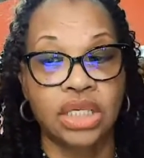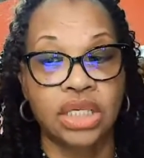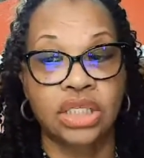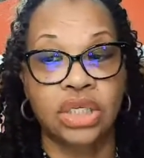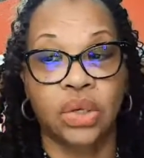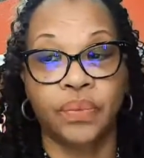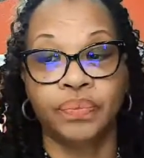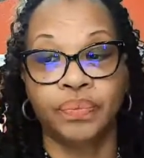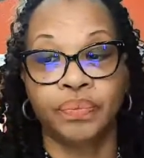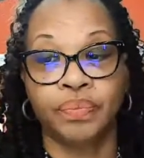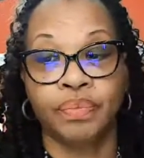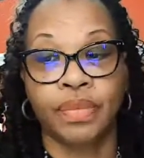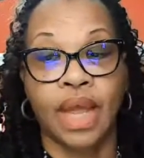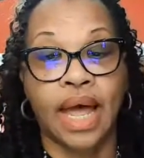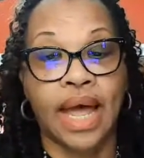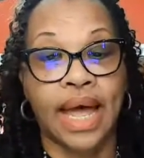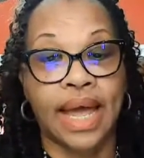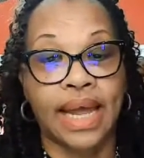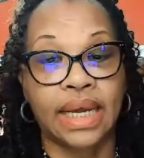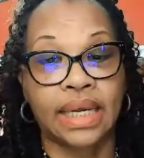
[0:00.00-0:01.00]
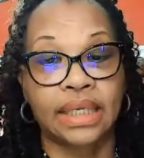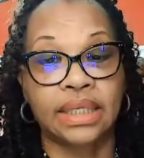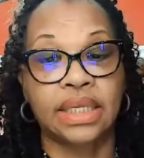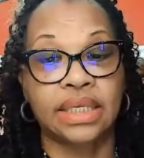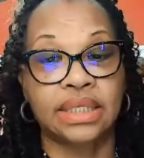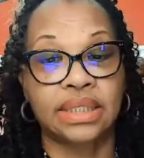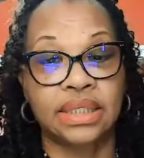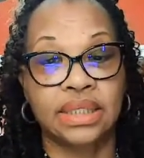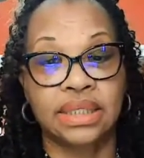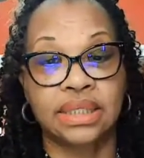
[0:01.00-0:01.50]
So
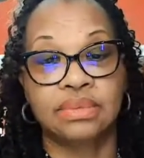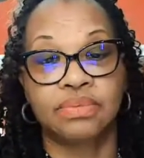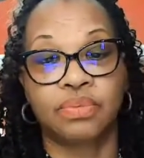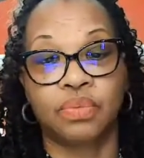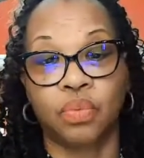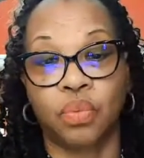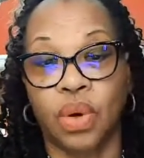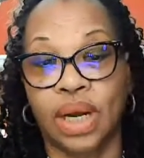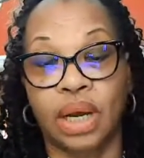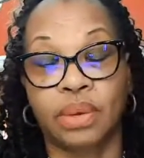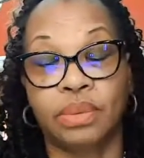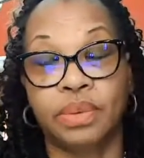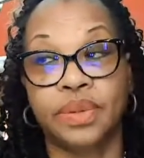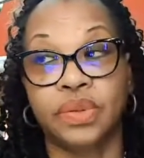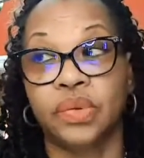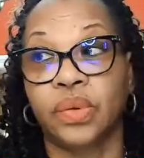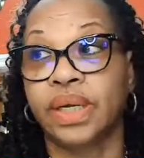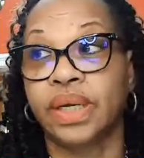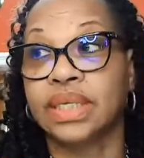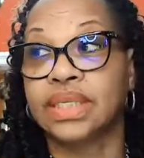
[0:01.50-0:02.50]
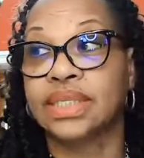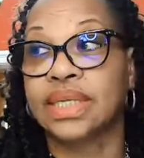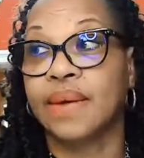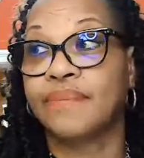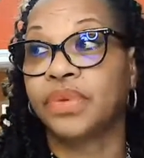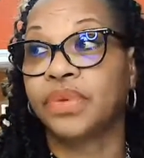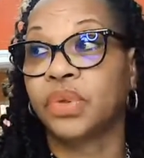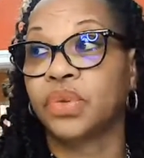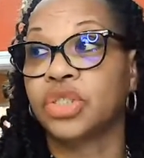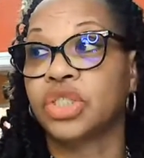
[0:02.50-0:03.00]
this is what I will be doing in
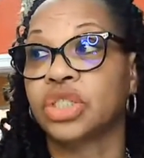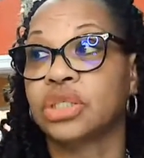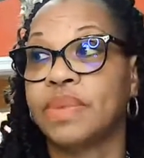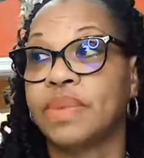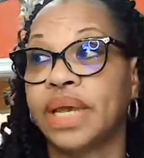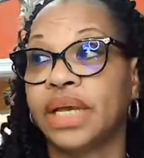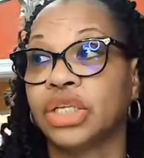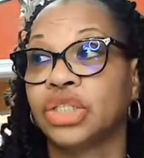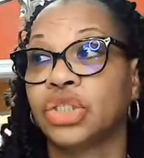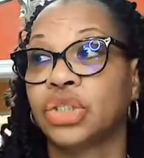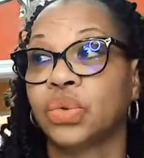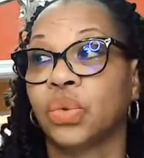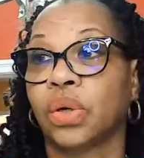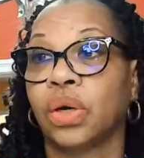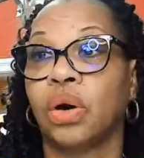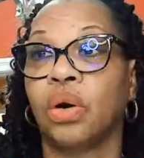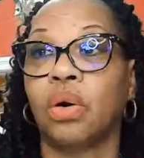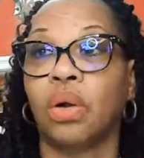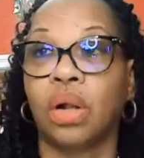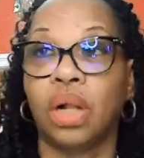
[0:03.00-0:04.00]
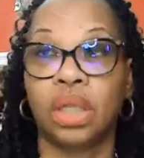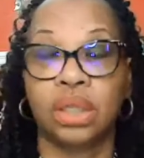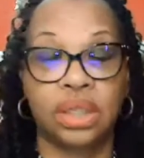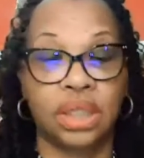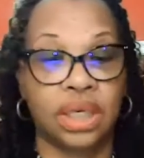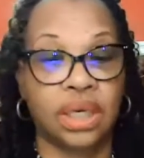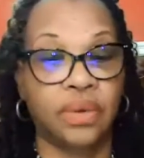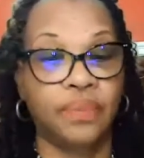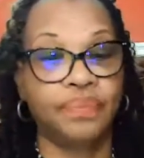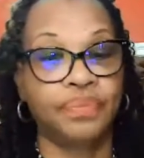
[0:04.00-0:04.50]
step 2, is just making sure all
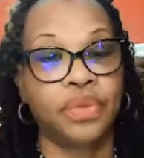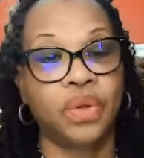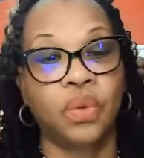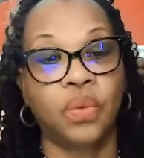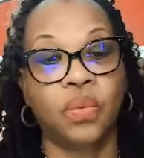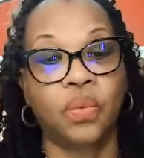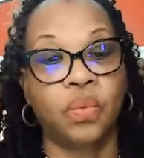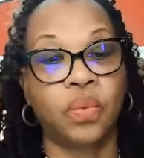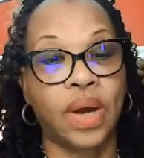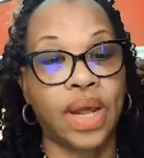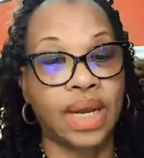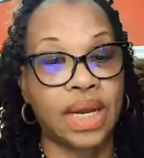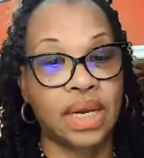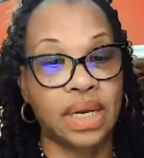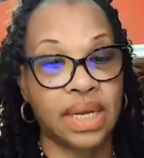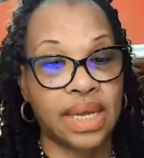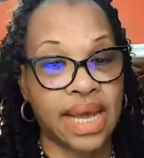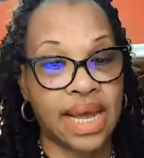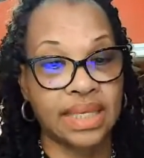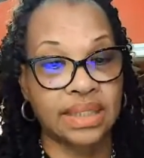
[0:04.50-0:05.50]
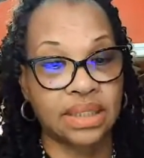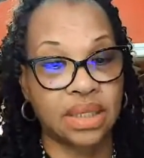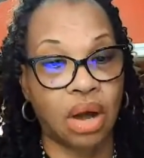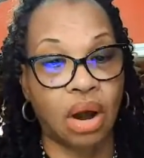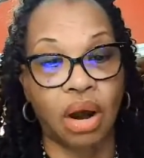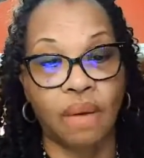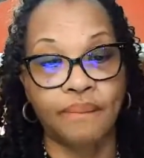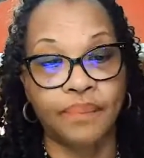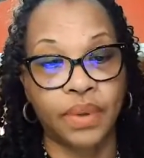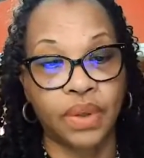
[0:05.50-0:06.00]
the wedding guests
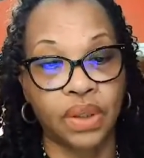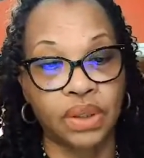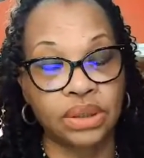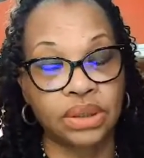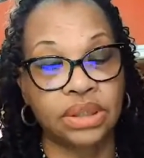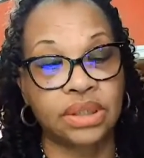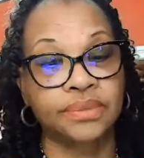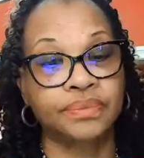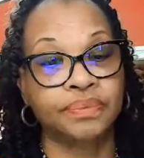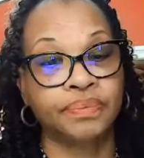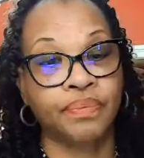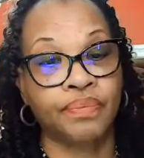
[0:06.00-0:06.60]
are booked,